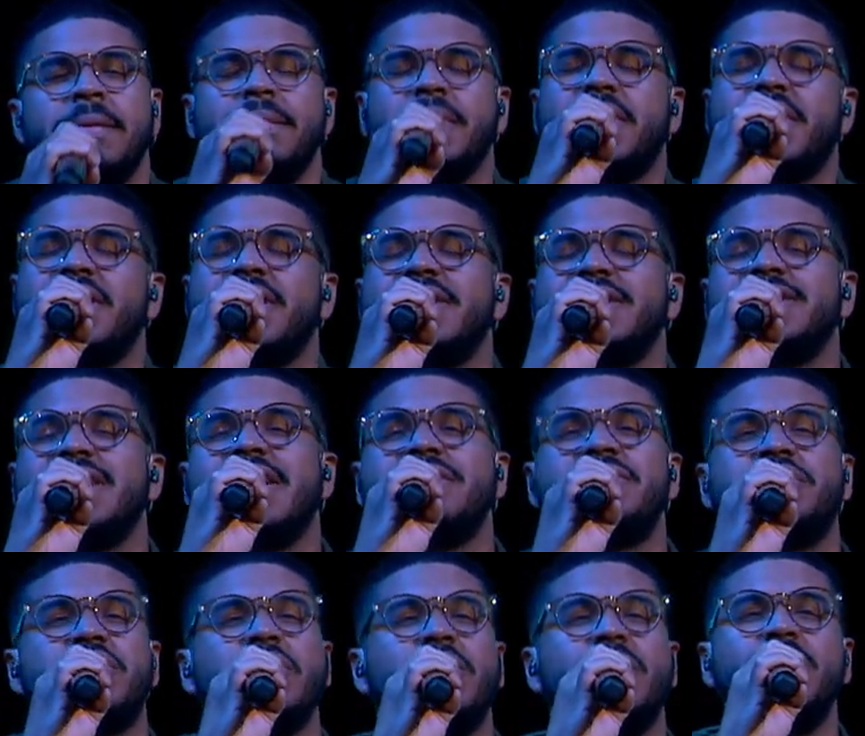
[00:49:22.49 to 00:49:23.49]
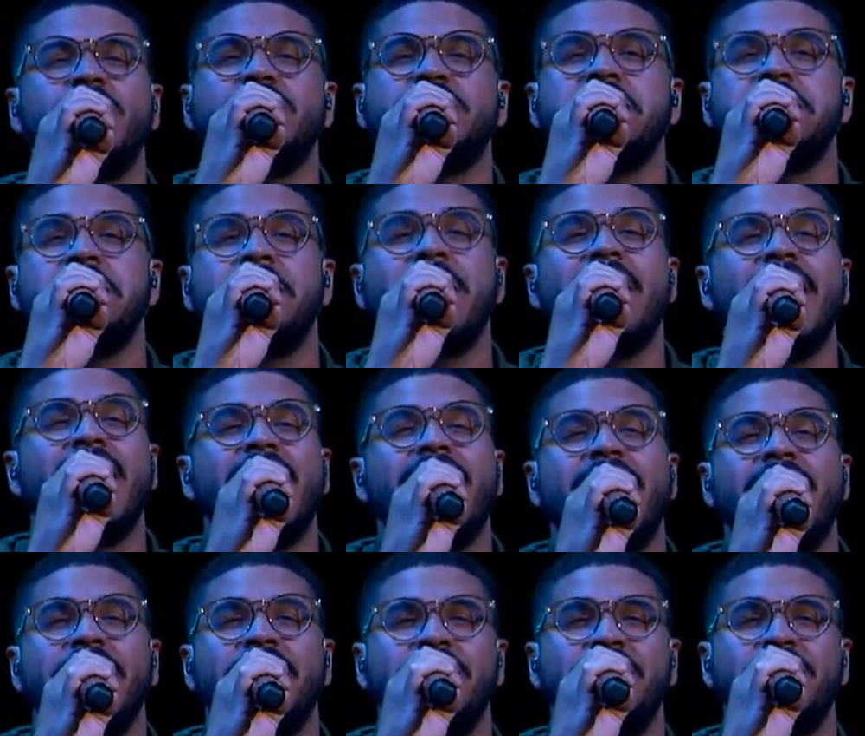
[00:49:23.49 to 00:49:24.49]
because I've chosen my
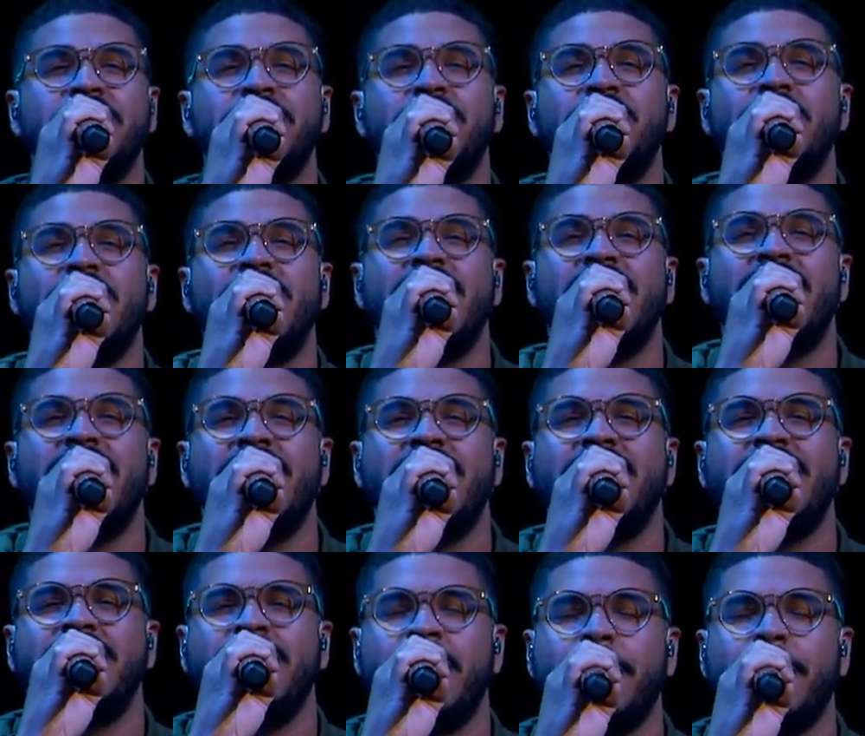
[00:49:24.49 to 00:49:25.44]
own way.